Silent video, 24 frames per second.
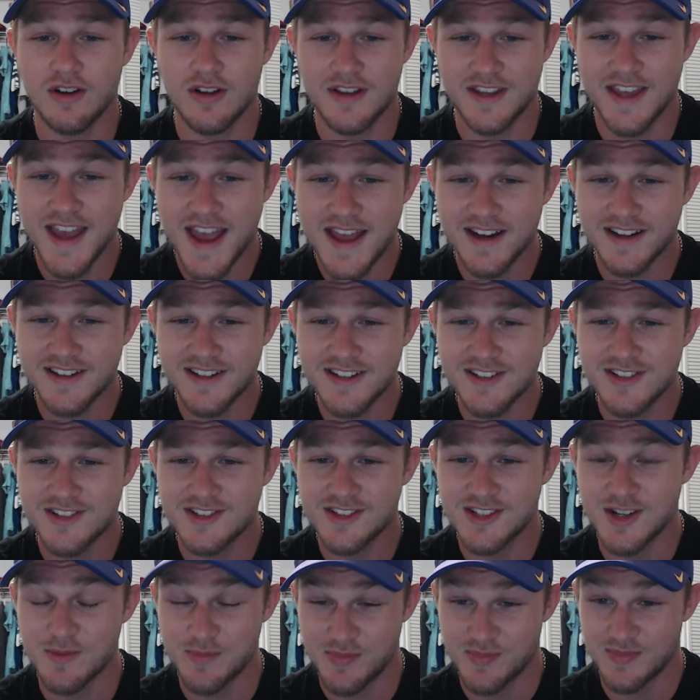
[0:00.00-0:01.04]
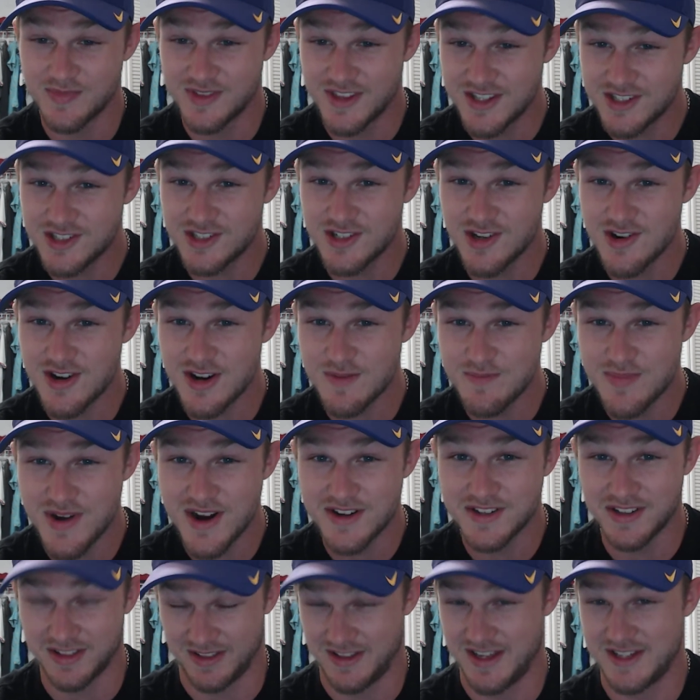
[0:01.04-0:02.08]
candidates com- this year compared
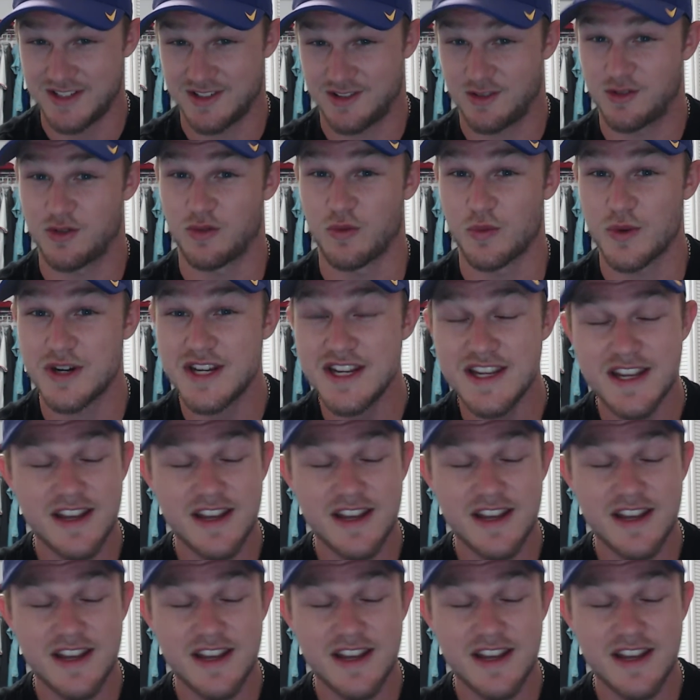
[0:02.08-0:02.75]
to the last three.